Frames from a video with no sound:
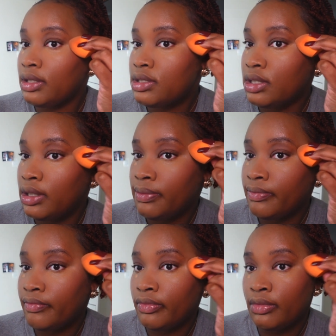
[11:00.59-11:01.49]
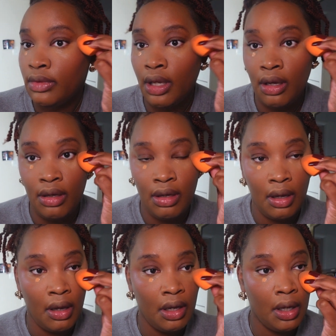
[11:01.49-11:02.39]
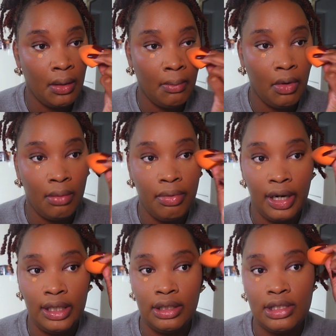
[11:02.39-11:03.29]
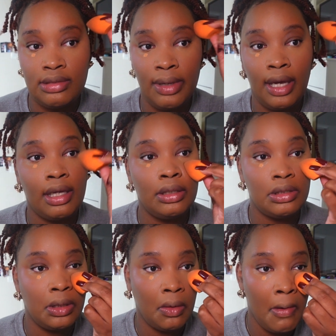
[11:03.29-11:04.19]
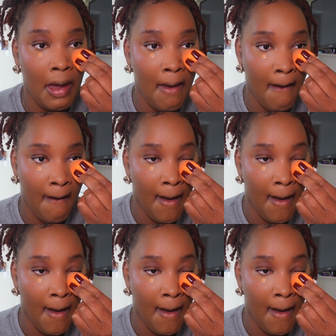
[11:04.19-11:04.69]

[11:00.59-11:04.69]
See? More brightness back into it.